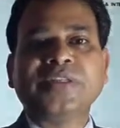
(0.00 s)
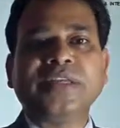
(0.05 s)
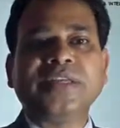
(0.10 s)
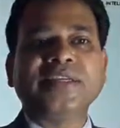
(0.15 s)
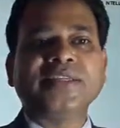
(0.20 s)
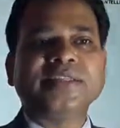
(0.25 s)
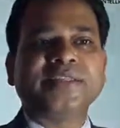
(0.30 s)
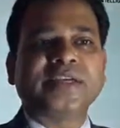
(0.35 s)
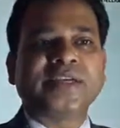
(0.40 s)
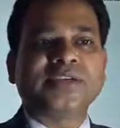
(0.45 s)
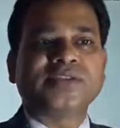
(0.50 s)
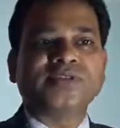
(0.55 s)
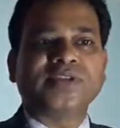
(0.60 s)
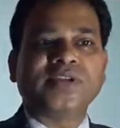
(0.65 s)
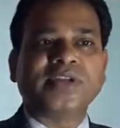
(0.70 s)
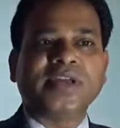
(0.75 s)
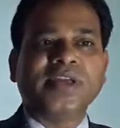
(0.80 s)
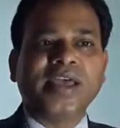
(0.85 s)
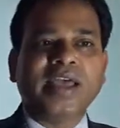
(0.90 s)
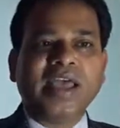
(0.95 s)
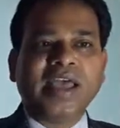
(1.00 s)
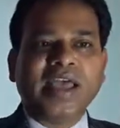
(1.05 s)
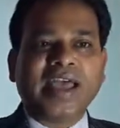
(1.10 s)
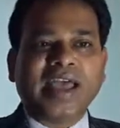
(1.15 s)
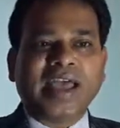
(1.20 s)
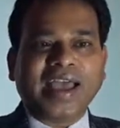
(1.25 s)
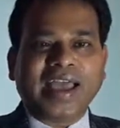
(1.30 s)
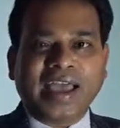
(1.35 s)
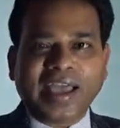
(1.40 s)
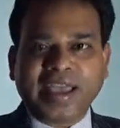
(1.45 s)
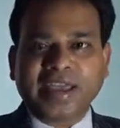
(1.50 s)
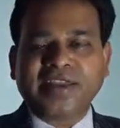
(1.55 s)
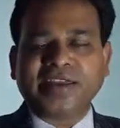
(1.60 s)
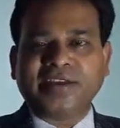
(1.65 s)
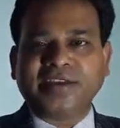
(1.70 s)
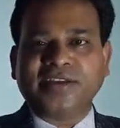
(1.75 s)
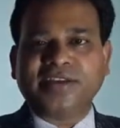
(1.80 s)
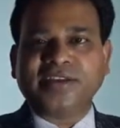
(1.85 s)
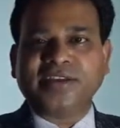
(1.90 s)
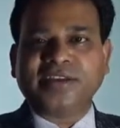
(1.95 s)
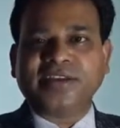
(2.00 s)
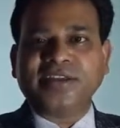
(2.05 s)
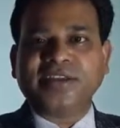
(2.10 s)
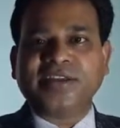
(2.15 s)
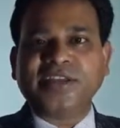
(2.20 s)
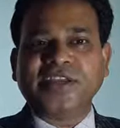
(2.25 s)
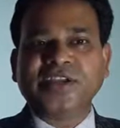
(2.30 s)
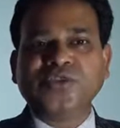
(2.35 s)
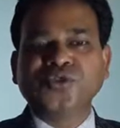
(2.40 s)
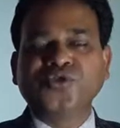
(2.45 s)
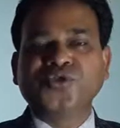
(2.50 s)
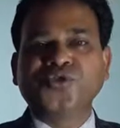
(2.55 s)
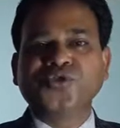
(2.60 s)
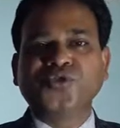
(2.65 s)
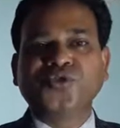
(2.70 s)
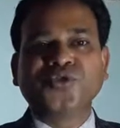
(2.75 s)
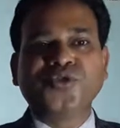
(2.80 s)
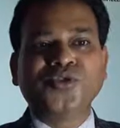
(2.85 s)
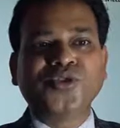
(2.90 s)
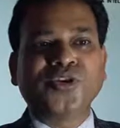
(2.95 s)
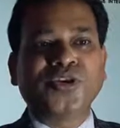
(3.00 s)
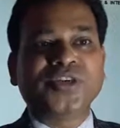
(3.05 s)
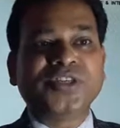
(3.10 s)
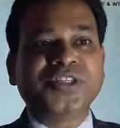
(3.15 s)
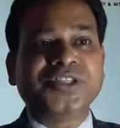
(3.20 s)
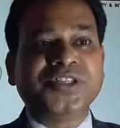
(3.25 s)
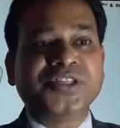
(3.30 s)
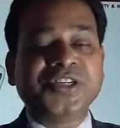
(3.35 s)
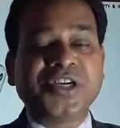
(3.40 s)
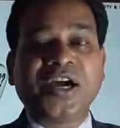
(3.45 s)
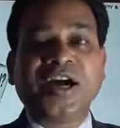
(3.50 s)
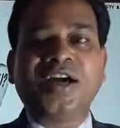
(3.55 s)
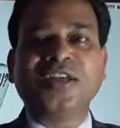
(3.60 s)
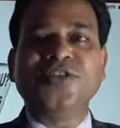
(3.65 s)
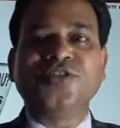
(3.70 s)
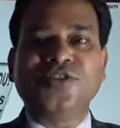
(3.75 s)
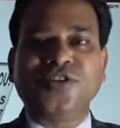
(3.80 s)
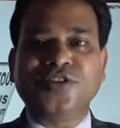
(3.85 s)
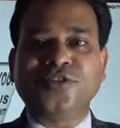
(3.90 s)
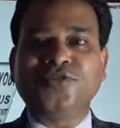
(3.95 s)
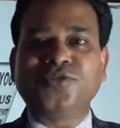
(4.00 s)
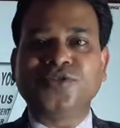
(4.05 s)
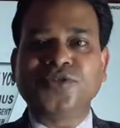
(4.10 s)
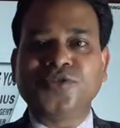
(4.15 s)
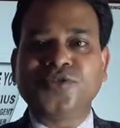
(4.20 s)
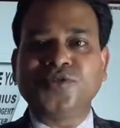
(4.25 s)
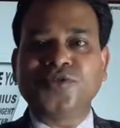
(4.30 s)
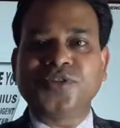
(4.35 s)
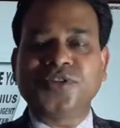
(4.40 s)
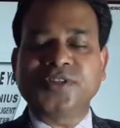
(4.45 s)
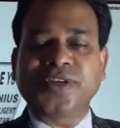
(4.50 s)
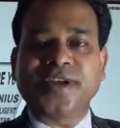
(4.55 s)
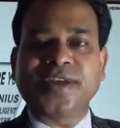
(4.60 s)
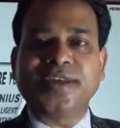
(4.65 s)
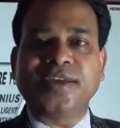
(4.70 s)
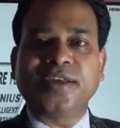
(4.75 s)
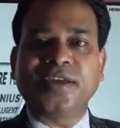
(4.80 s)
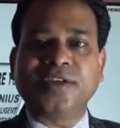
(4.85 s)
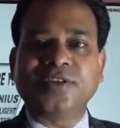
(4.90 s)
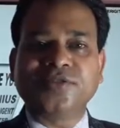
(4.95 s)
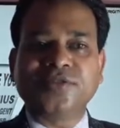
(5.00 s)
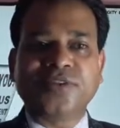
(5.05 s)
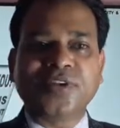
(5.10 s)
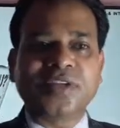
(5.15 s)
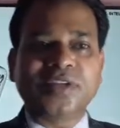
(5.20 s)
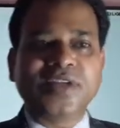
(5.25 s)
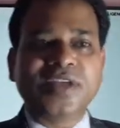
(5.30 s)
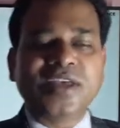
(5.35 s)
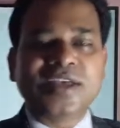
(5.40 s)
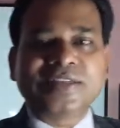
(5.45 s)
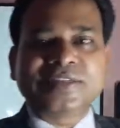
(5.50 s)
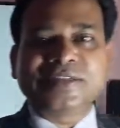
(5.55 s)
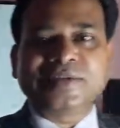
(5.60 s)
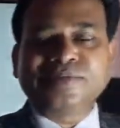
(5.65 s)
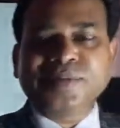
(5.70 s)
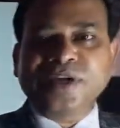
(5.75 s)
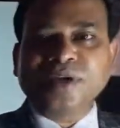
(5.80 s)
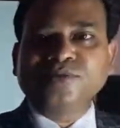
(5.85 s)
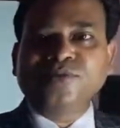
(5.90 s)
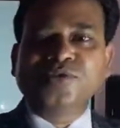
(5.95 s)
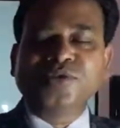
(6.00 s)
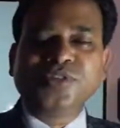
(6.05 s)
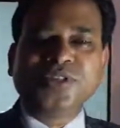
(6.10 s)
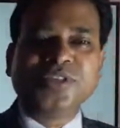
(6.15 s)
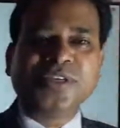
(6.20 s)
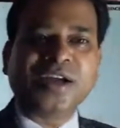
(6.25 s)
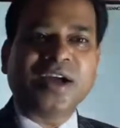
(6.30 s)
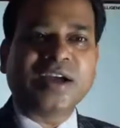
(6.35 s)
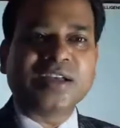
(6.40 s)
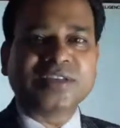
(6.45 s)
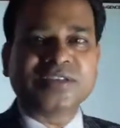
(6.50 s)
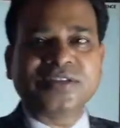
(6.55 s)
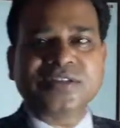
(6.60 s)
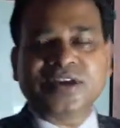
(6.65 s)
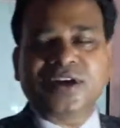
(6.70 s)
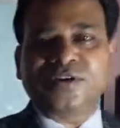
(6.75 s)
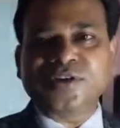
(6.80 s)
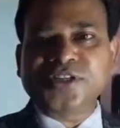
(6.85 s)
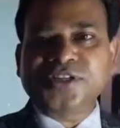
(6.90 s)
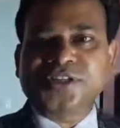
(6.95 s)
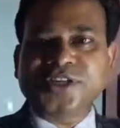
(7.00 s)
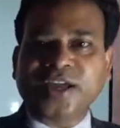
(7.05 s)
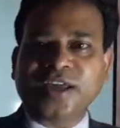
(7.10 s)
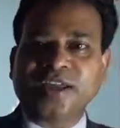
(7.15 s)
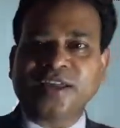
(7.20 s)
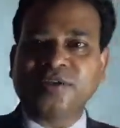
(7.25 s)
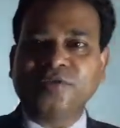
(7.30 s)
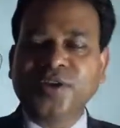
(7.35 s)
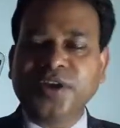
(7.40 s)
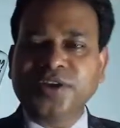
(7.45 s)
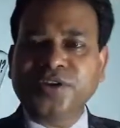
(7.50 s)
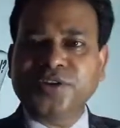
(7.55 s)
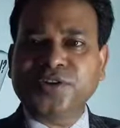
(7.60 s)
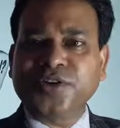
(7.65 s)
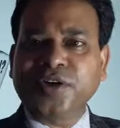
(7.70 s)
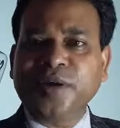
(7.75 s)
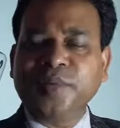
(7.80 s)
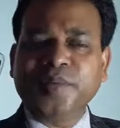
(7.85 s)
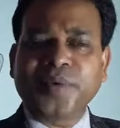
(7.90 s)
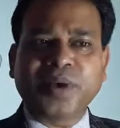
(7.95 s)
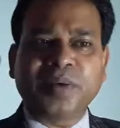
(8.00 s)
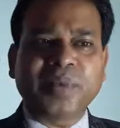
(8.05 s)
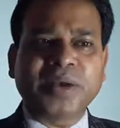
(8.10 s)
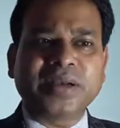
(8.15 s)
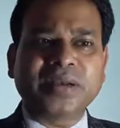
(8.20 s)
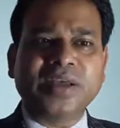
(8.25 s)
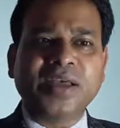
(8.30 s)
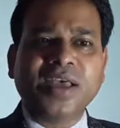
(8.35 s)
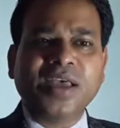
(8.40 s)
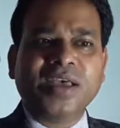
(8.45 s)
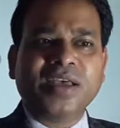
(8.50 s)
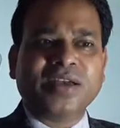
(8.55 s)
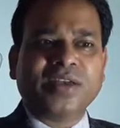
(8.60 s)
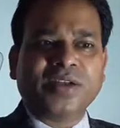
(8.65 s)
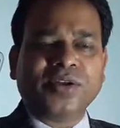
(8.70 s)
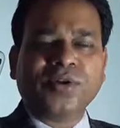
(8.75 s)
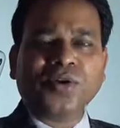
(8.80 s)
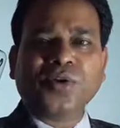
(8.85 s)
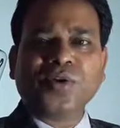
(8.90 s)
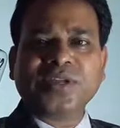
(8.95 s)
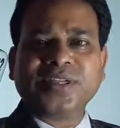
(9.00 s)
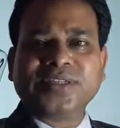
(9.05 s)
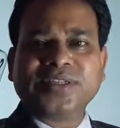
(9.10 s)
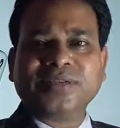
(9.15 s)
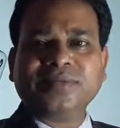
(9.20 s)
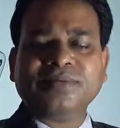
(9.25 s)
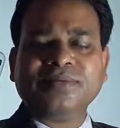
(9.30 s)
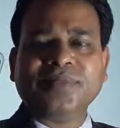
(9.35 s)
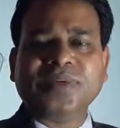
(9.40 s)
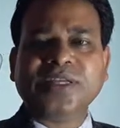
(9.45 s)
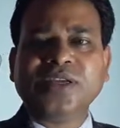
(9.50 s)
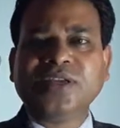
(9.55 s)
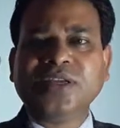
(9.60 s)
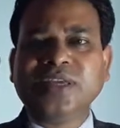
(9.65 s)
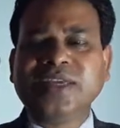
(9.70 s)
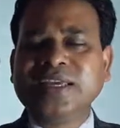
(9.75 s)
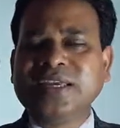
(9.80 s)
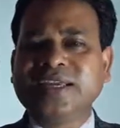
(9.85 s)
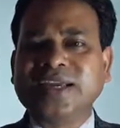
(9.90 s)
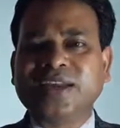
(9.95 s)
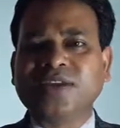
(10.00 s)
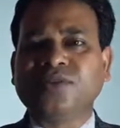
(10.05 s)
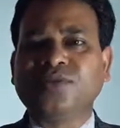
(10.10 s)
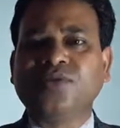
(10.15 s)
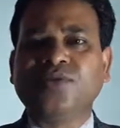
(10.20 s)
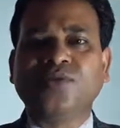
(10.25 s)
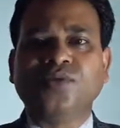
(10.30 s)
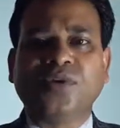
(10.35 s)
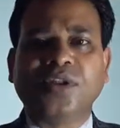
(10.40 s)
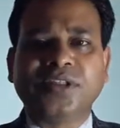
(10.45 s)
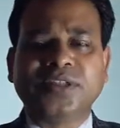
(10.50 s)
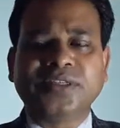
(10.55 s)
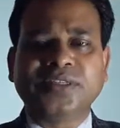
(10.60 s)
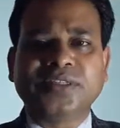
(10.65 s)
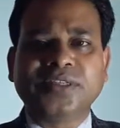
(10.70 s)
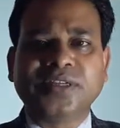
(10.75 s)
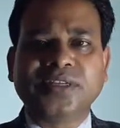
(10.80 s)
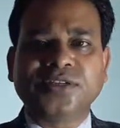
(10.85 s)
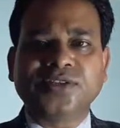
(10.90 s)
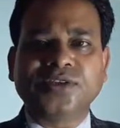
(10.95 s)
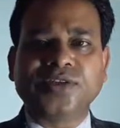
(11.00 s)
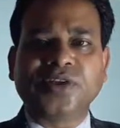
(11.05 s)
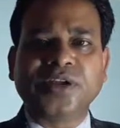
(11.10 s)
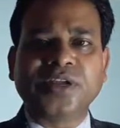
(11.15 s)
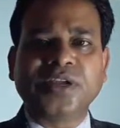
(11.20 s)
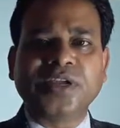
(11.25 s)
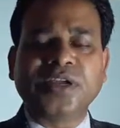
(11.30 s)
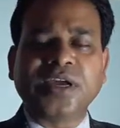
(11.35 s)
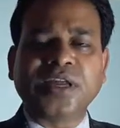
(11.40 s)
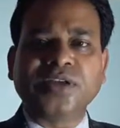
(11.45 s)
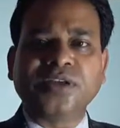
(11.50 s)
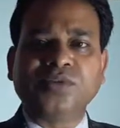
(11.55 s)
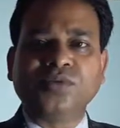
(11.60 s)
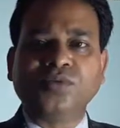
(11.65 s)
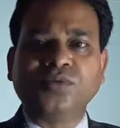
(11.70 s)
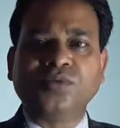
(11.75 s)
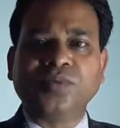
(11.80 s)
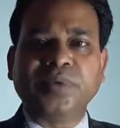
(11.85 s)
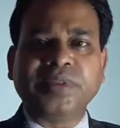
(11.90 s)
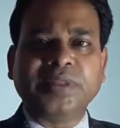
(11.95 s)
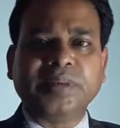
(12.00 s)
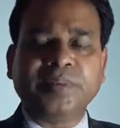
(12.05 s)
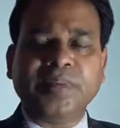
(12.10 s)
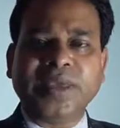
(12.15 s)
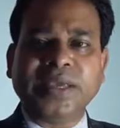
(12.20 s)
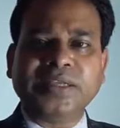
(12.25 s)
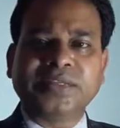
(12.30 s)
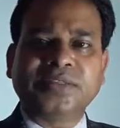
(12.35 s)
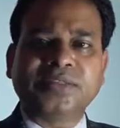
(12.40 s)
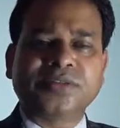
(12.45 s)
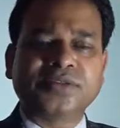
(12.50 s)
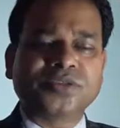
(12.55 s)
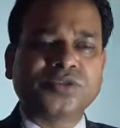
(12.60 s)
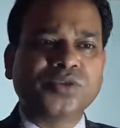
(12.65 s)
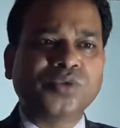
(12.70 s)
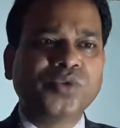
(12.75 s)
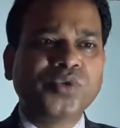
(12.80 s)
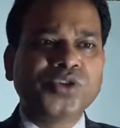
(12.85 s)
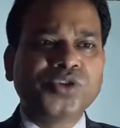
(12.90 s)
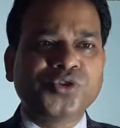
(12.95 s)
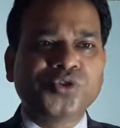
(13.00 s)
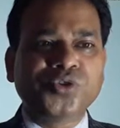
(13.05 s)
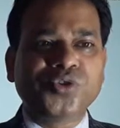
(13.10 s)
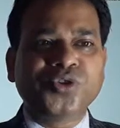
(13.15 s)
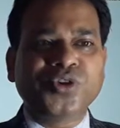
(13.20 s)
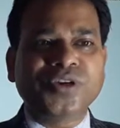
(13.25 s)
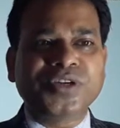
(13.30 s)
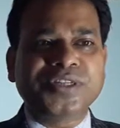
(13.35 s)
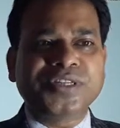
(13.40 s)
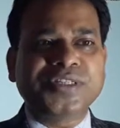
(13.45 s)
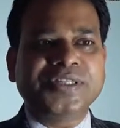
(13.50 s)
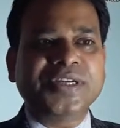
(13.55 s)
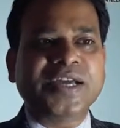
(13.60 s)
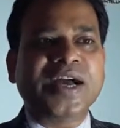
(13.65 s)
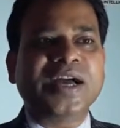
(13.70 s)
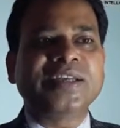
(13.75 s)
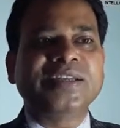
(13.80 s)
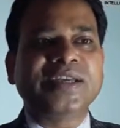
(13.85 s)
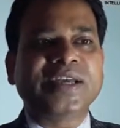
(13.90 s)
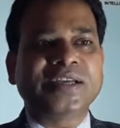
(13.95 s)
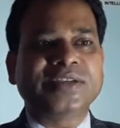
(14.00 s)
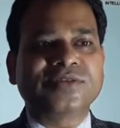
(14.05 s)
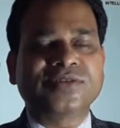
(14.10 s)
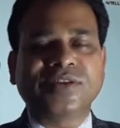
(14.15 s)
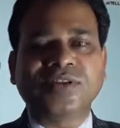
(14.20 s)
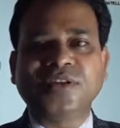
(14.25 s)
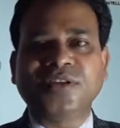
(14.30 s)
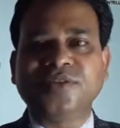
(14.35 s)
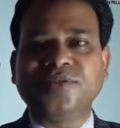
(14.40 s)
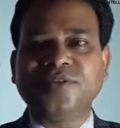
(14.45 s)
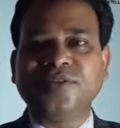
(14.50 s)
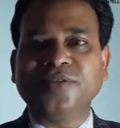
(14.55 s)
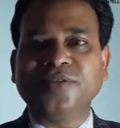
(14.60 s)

things actually. And you should not judge also your child actually. Sometimes we judge our child. We are not compare, but no, he cannot do all these things or he can do the best. So we should not judge actually.